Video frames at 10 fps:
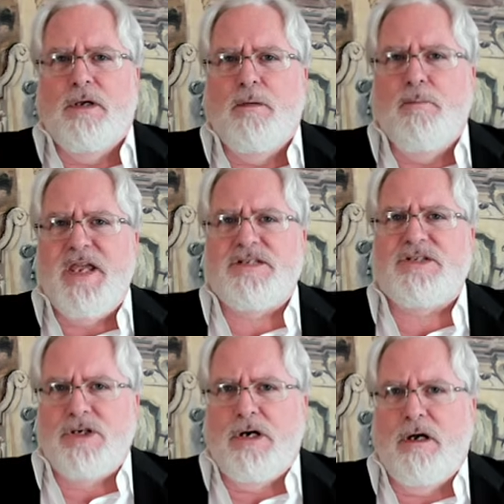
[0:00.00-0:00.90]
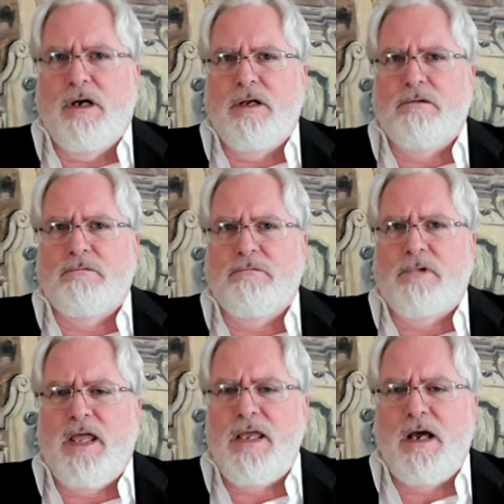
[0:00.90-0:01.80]
based on
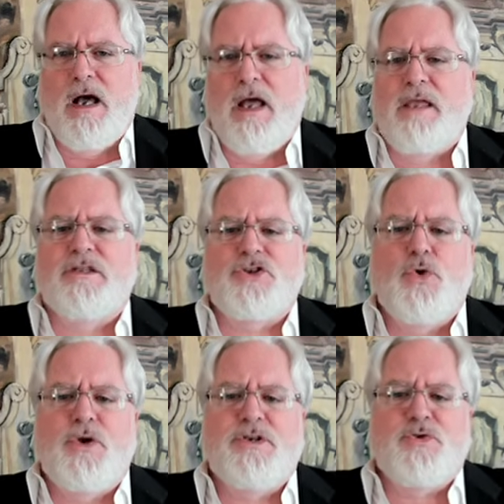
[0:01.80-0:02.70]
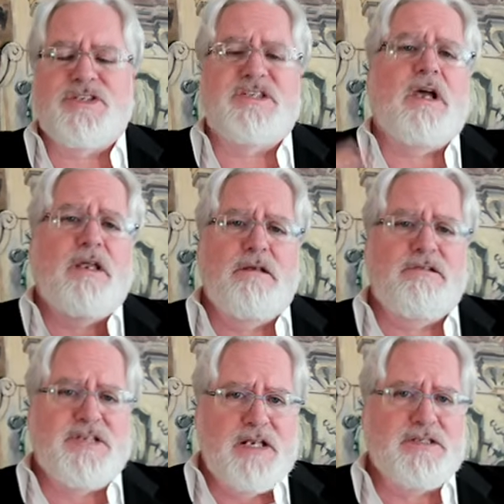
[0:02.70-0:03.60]
AI, it's going to assign
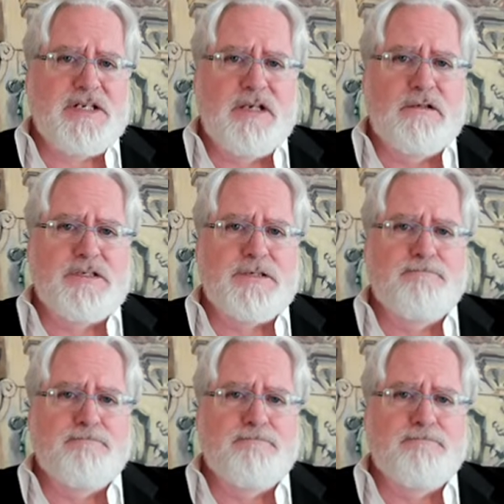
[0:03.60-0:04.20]
10 skills.